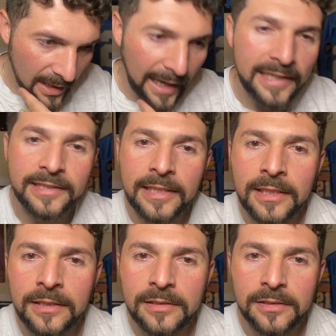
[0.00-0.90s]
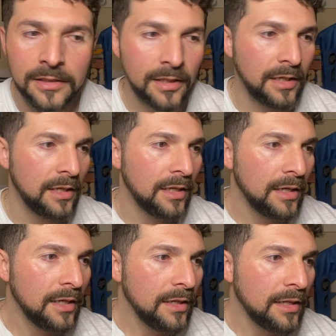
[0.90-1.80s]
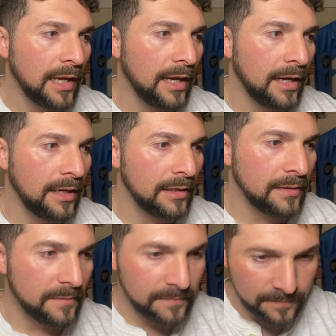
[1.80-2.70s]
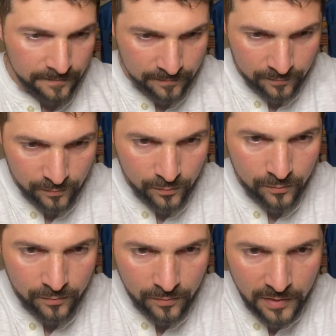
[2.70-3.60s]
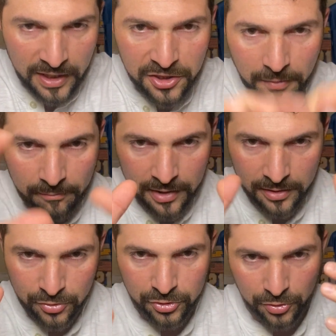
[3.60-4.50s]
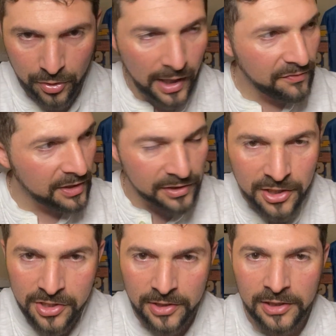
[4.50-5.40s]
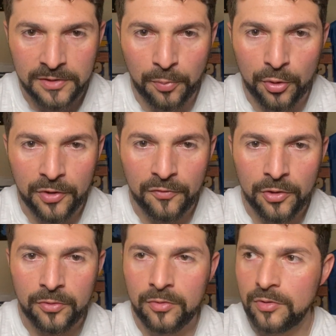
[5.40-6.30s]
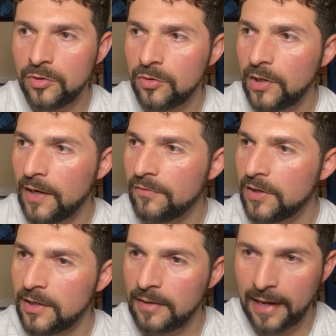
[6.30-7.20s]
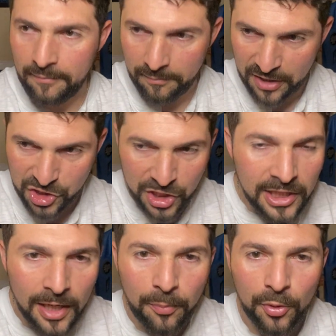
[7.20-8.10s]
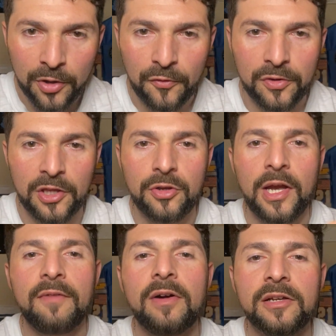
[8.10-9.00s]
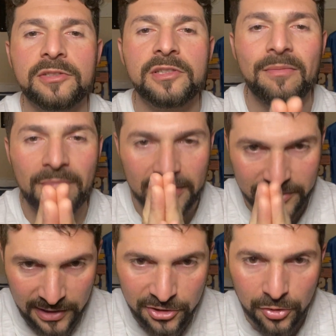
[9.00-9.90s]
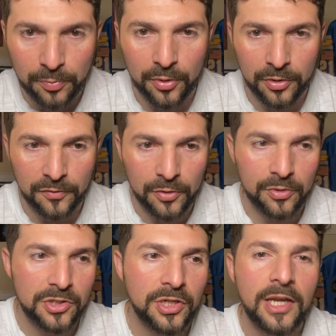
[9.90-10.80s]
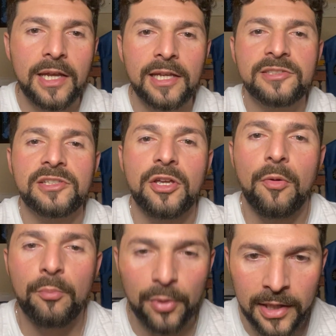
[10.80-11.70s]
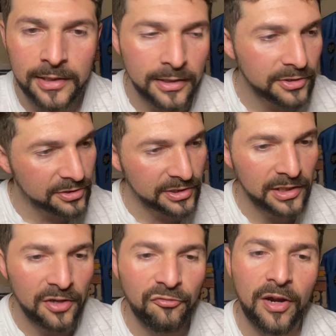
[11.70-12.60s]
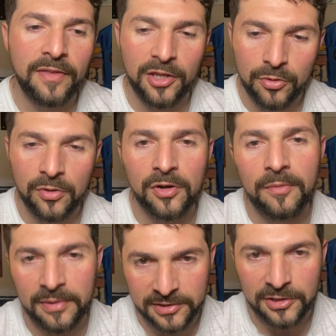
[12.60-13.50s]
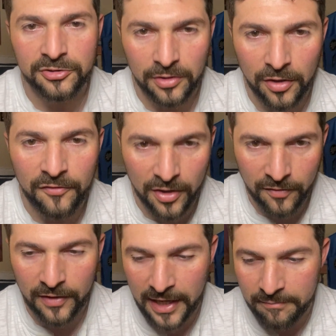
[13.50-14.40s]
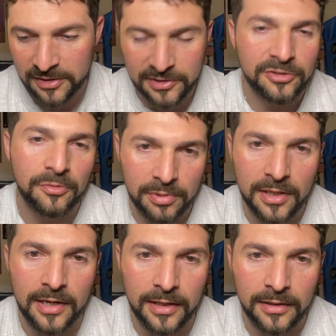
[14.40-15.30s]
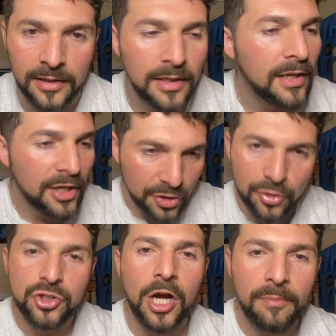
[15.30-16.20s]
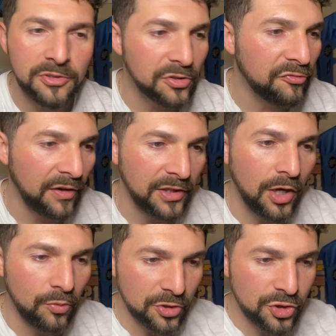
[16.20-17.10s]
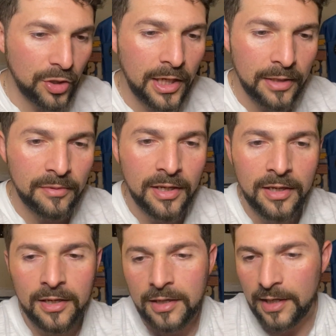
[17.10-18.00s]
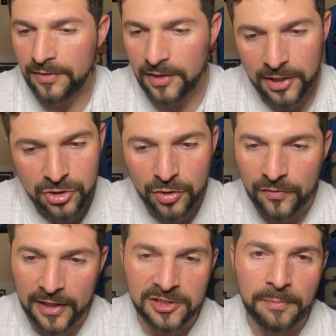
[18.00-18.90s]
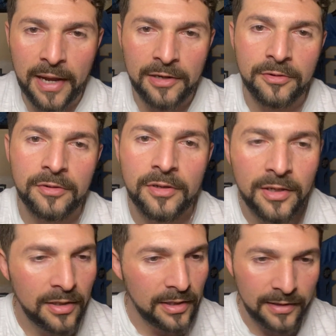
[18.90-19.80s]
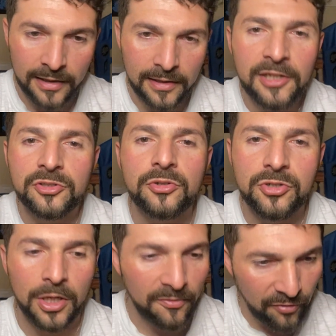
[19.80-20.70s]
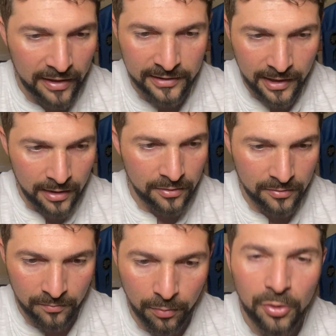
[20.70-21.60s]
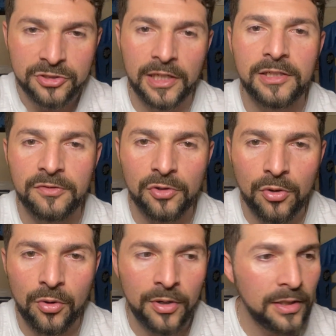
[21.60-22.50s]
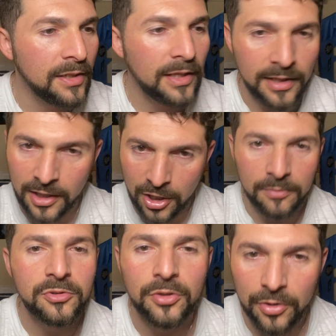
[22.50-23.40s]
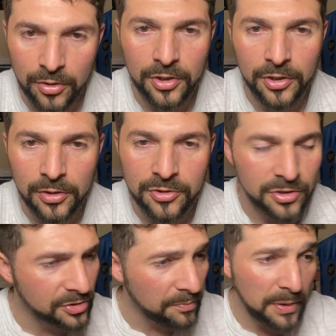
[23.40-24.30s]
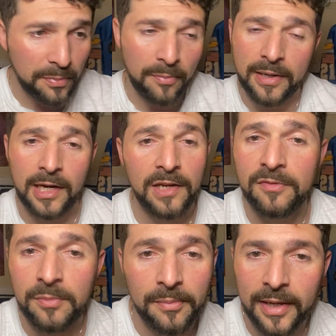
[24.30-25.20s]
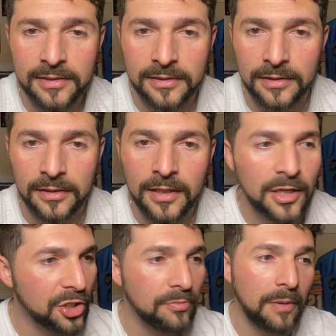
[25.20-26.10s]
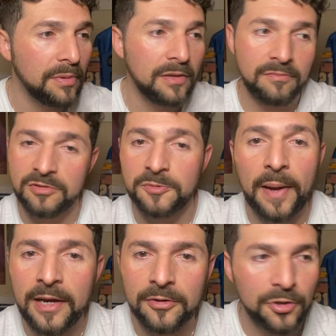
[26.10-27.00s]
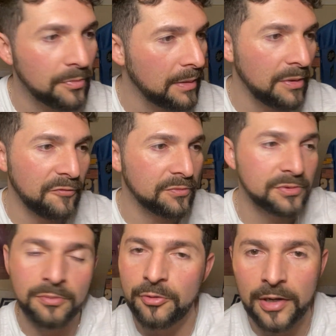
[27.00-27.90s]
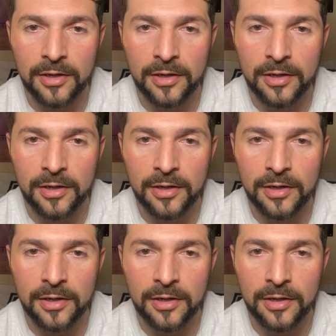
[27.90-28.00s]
ideas, and so you have the indigenous point of view, you have the Mexica point of view, then you have us, the mestizo point of view, which is the umbrella to signify that you are a mestizo of a mestizo bloodline. Your job is to find out what tribe and the history of that Spaniard, that's your job. Find out both sides of the coin and then come to your own conclusion. Some people might not even be Mexican. You might be Spaniard. You might be from somewhere